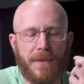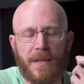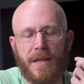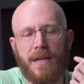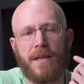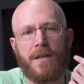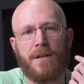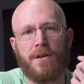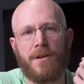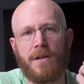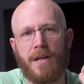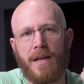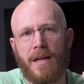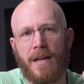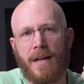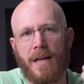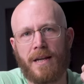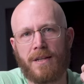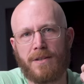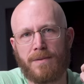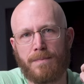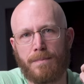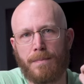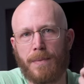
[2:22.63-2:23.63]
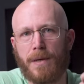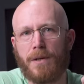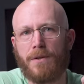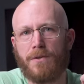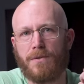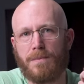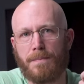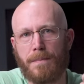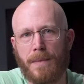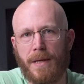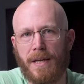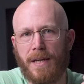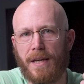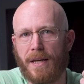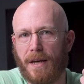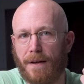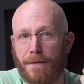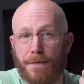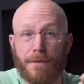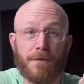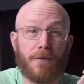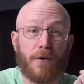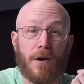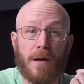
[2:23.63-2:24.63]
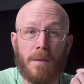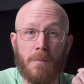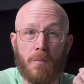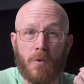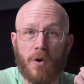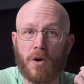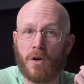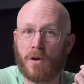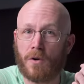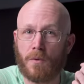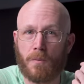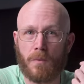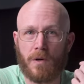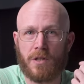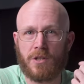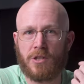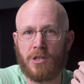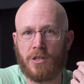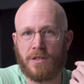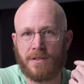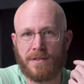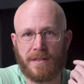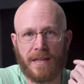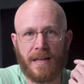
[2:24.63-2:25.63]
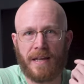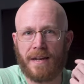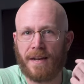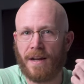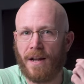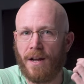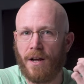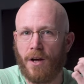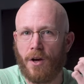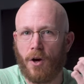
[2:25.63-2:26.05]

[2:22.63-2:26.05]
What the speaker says: The internet has built me a framework, which is that